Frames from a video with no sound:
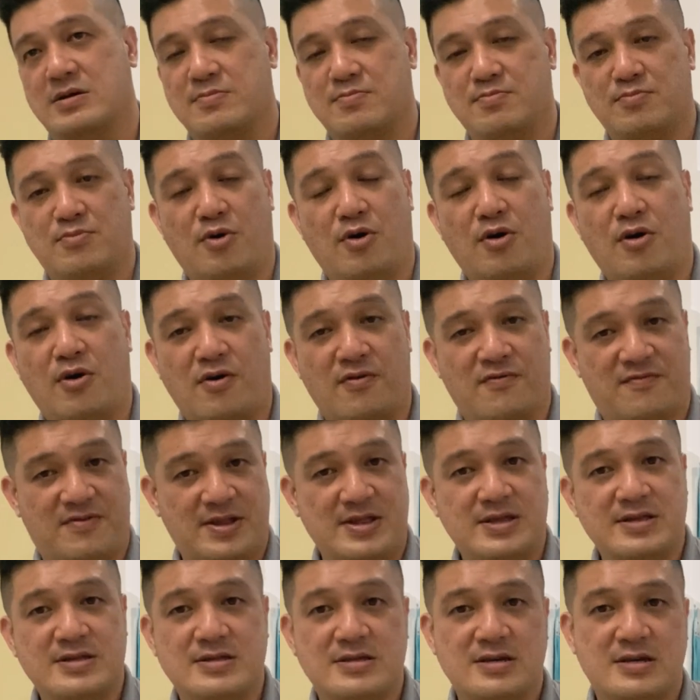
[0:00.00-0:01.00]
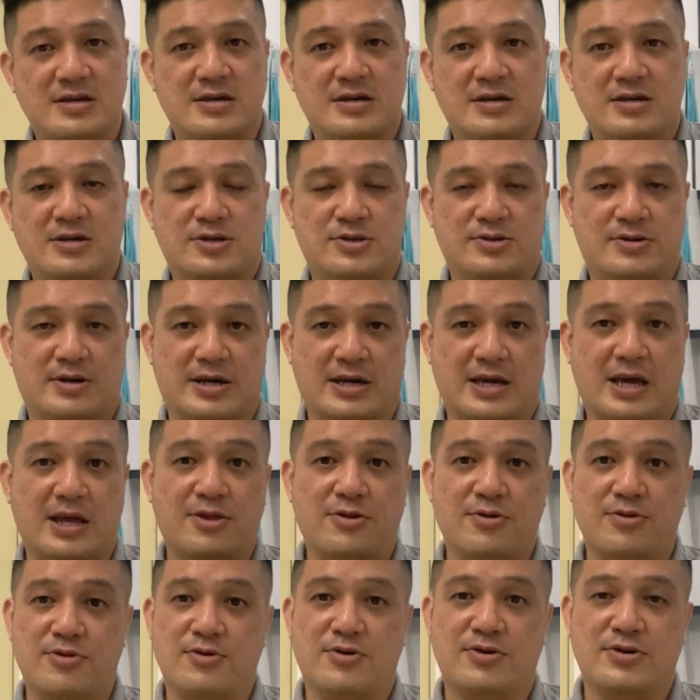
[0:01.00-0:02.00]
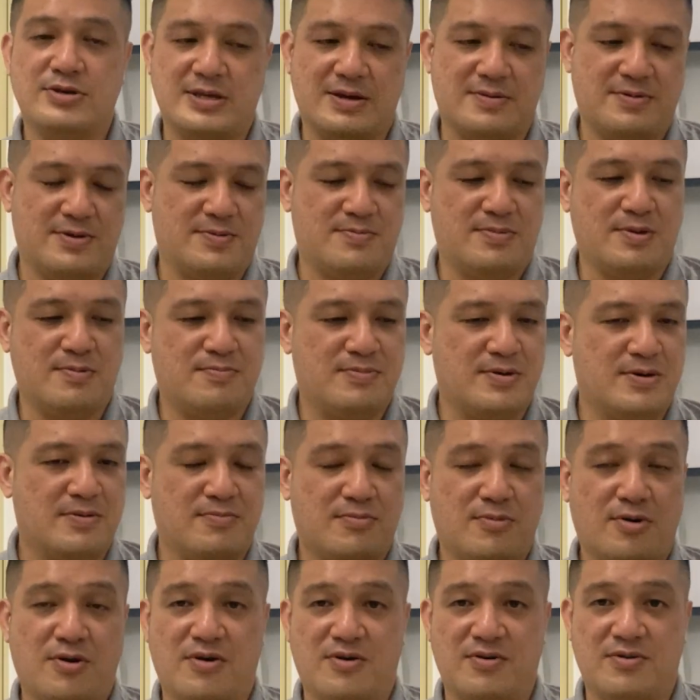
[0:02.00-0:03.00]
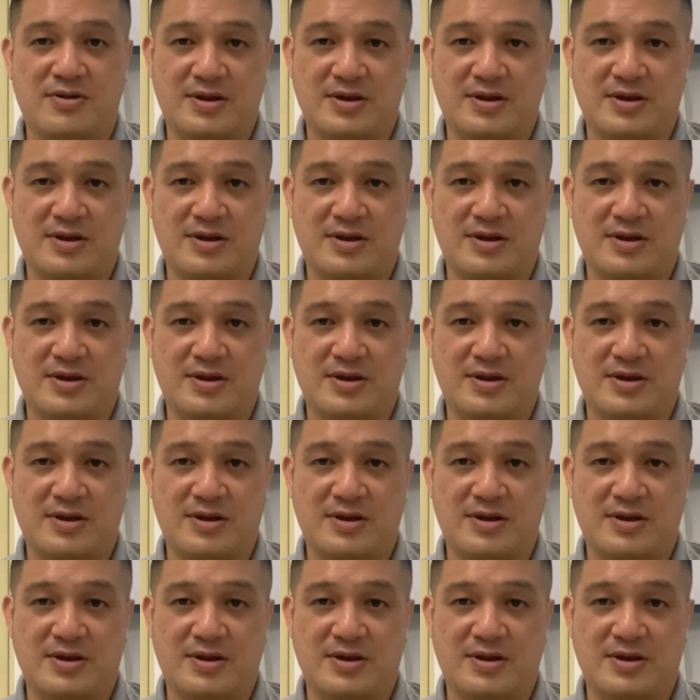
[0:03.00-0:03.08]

more often, so I get to know some of the people more.